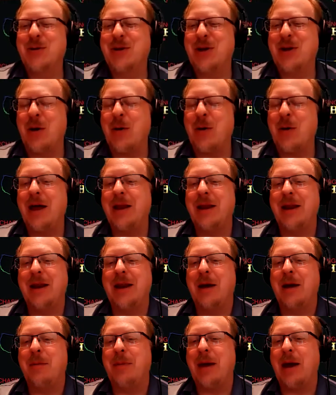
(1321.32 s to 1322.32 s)
go on
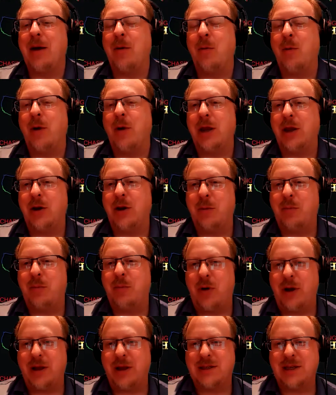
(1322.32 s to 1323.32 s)
and about one of your
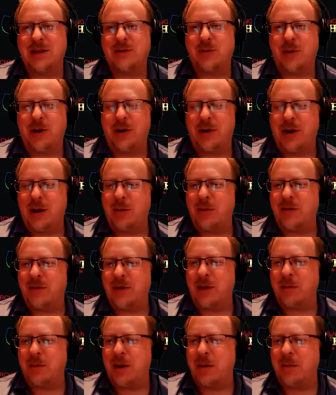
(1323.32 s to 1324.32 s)
points. That's why your name was
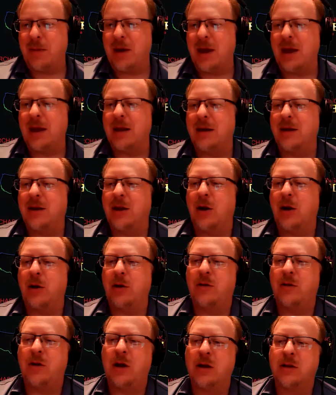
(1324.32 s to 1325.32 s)
on my mind.
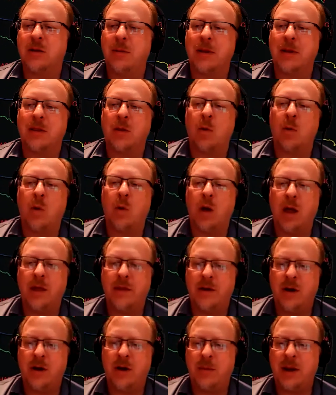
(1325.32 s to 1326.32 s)
You talked about the wall
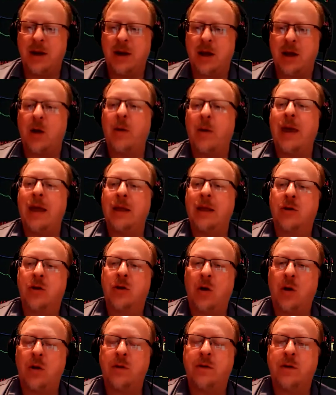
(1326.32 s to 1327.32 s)
there a minute ago, and
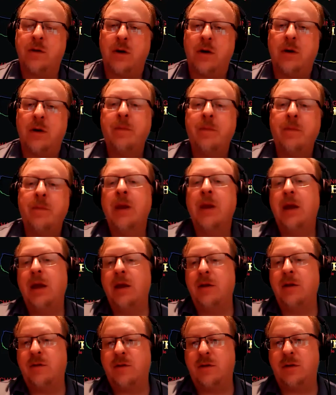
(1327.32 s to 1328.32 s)
Coulter
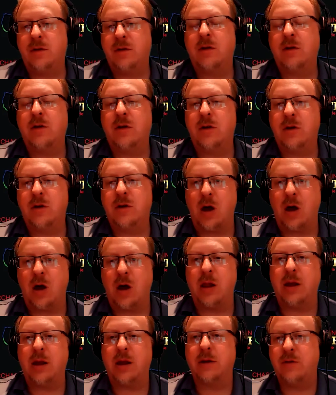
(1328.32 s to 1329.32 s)
is
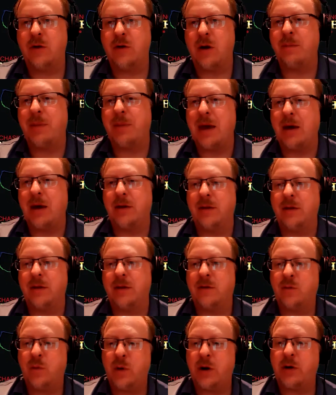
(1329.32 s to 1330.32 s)
calling Trump out in
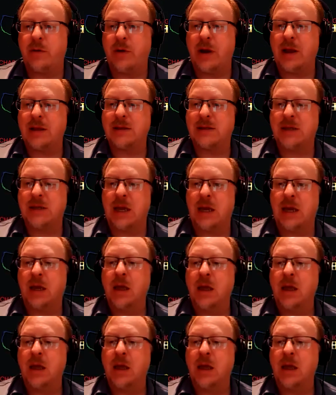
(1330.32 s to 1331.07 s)
this Twitter rant, saying